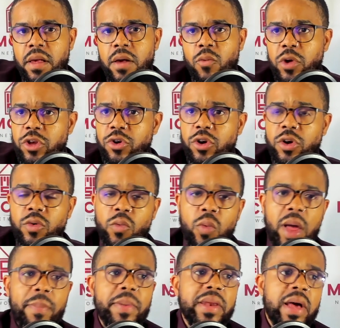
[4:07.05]
when you can
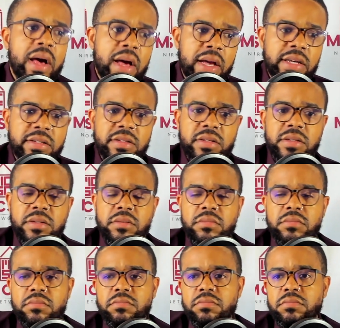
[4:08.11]
weaponize
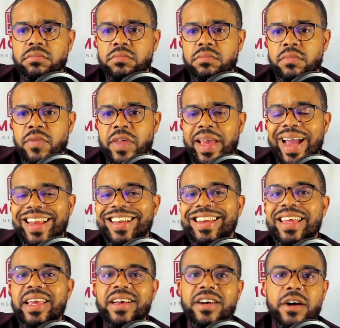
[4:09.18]
the
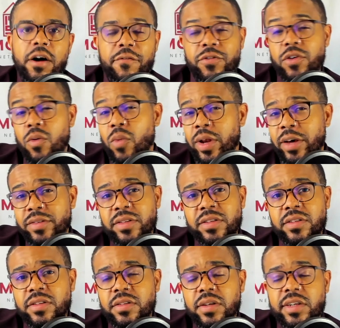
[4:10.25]
idea of someone
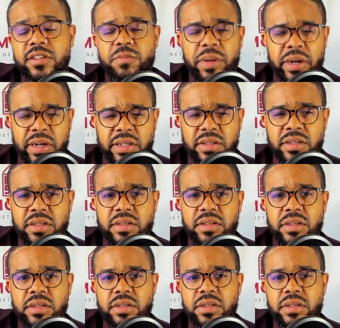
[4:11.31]
else's experiences,